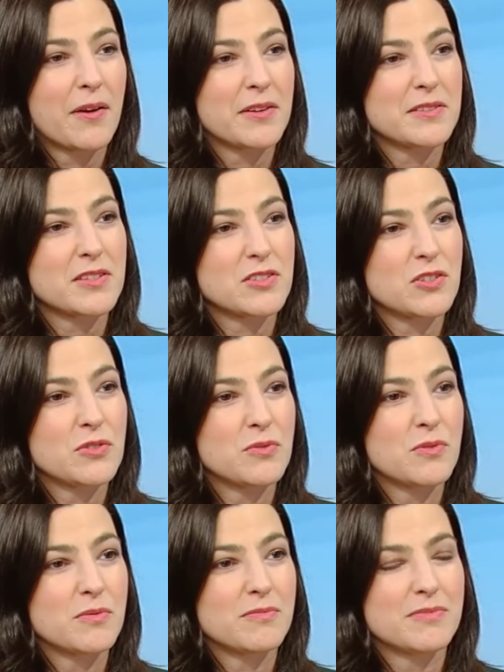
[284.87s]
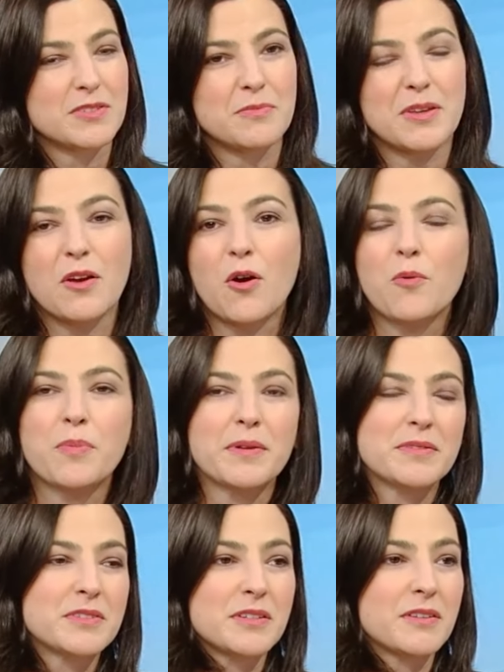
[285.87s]
parents to, to be
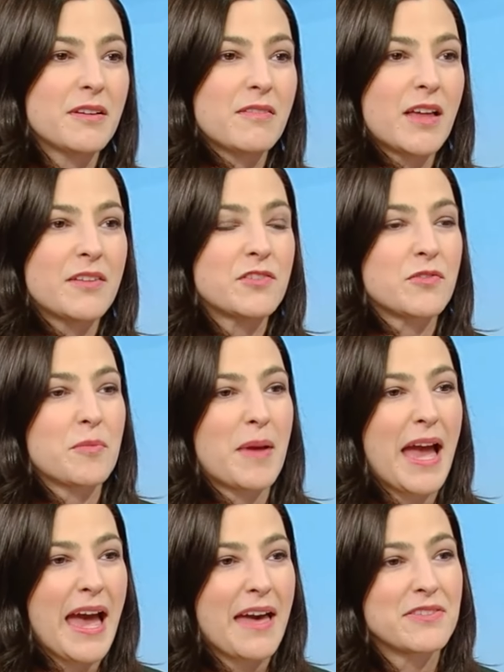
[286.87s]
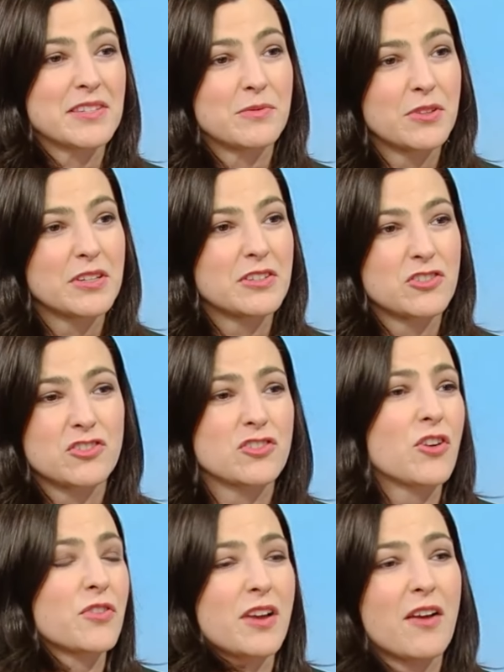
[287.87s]
open to a lot of different paths, and really just
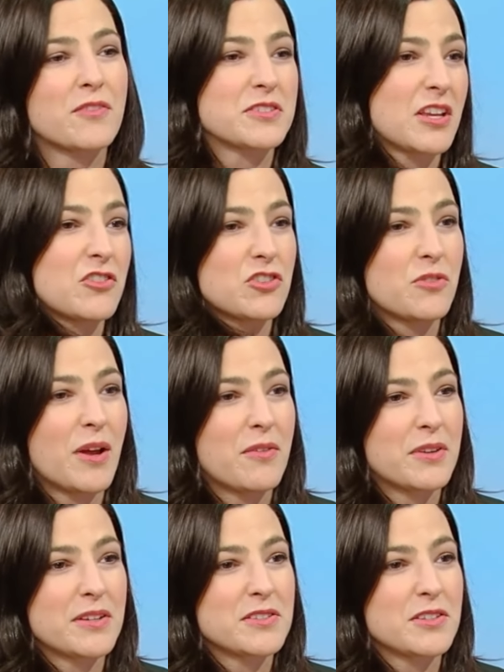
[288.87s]
start the conversation around it.